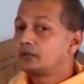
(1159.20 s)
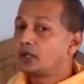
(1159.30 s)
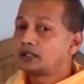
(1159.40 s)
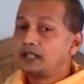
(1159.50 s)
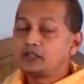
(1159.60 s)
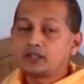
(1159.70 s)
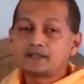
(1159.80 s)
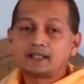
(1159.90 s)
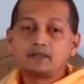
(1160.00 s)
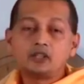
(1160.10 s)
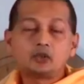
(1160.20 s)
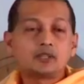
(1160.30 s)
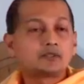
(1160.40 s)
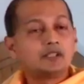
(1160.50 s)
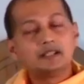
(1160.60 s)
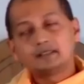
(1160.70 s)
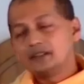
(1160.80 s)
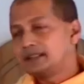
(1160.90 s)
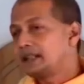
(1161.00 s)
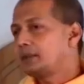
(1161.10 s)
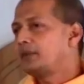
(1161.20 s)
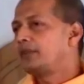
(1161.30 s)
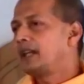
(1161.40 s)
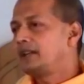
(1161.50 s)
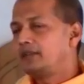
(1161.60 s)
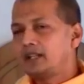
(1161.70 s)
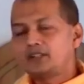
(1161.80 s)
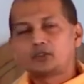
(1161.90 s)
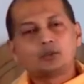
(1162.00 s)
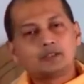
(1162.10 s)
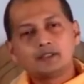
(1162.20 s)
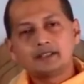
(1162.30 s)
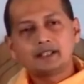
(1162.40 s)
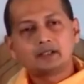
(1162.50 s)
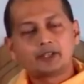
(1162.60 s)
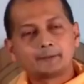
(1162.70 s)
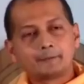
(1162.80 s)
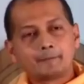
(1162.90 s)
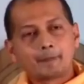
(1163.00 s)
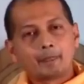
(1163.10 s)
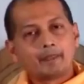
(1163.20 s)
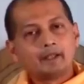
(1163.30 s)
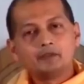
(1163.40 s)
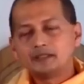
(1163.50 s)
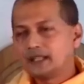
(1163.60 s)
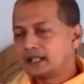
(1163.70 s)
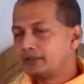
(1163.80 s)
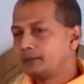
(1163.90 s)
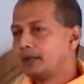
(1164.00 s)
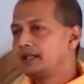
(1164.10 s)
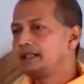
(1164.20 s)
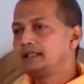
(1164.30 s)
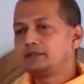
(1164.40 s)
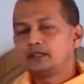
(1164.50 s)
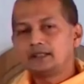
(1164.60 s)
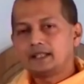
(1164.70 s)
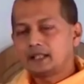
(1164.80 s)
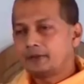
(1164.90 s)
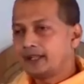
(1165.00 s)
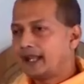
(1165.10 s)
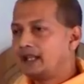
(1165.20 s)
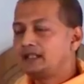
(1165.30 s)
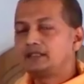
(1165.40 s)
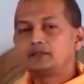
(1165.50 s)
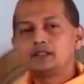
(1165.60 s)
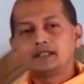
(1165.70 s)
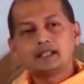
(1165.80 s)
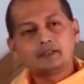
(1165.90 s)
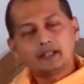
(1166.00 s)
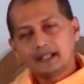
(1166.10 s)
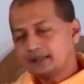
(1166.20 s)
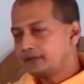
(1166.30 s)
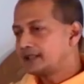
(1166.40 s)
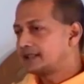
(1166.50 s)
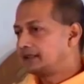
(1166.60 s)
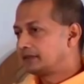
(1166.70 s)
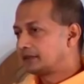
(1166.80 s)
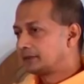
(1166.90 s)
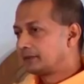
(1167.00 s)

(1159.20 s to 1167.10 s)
What nature has given to us, it will take away very, very soon. It will take away. It will take away money, it will take away health, it will take away life itself.